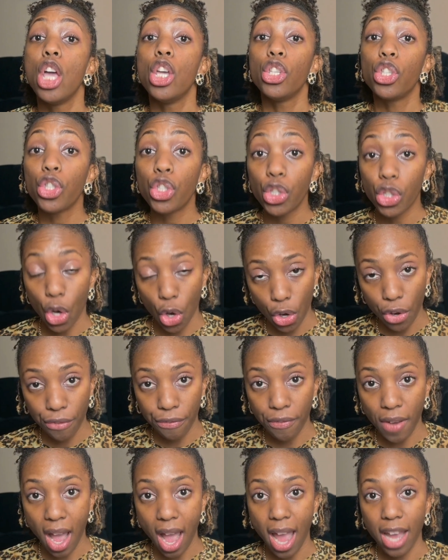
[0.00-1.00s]

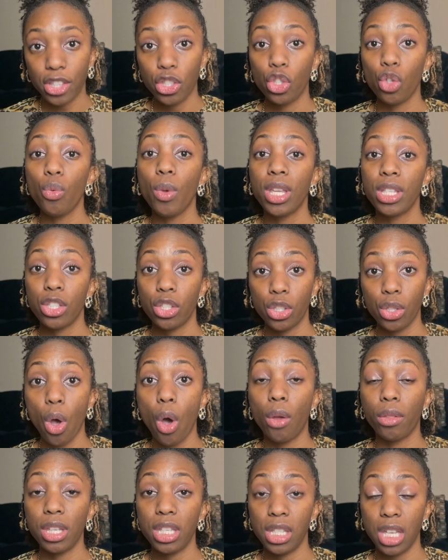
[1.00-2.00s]
certified to
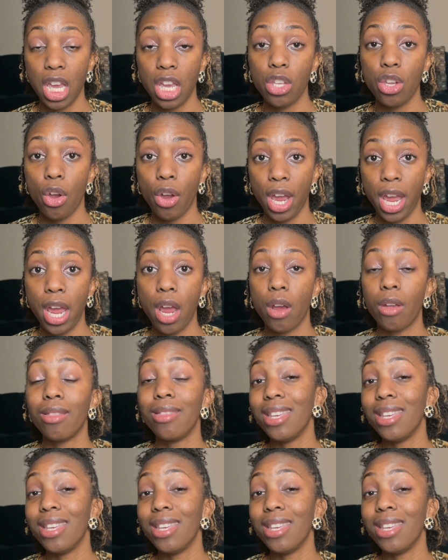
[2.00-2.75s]
install these in your hair.